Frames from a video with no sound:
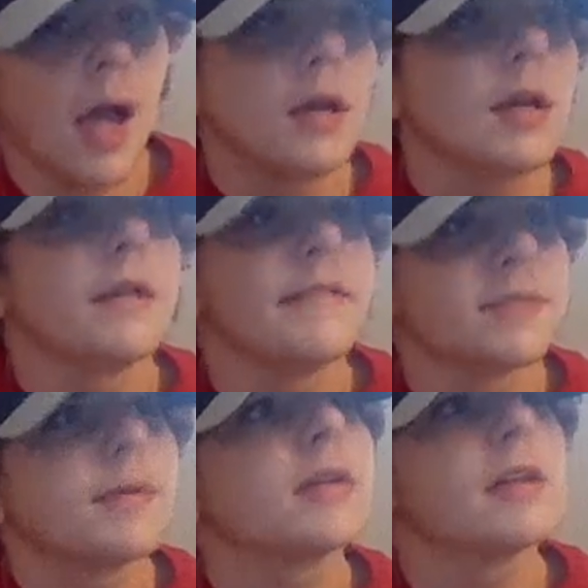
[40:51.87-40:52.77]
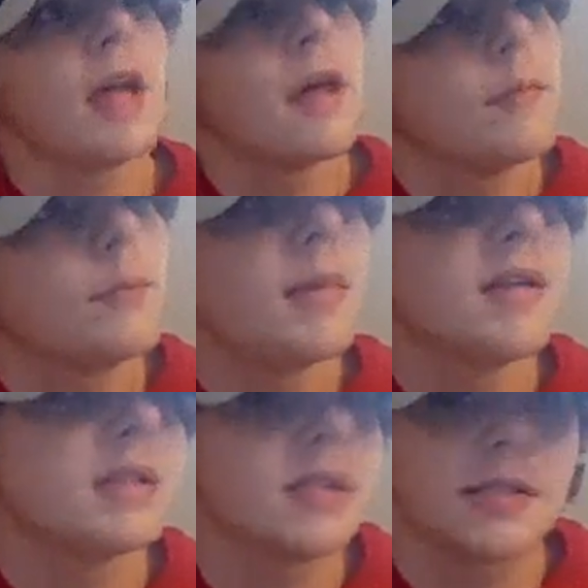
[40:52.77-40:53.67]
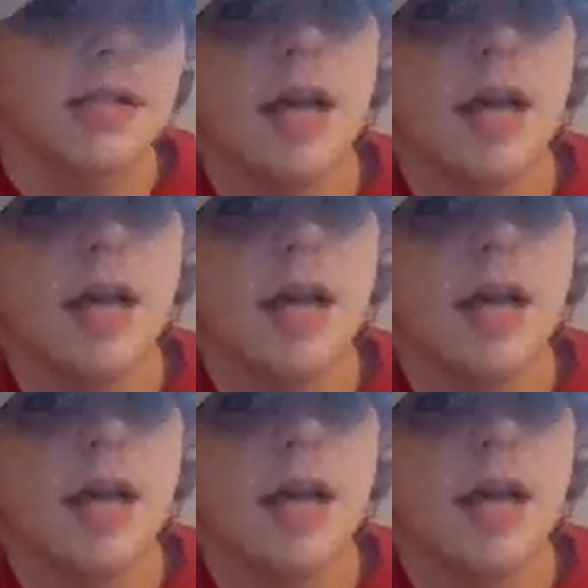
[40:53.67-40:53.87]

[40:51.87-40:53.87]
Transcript: I kind of expected that based on his